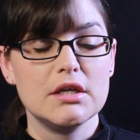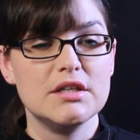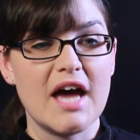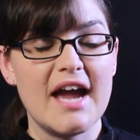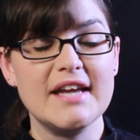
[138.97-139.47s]

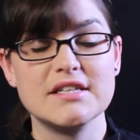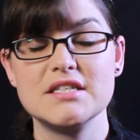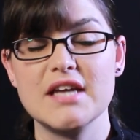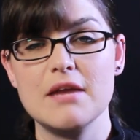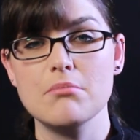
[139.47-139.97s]
nine
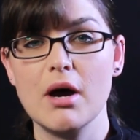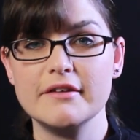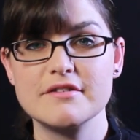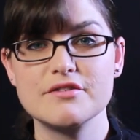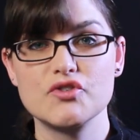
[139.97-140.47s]
to 10
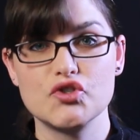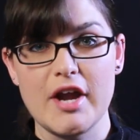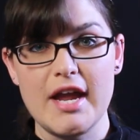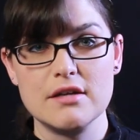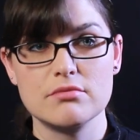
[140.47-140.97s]
months
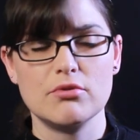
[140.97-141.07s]
straight.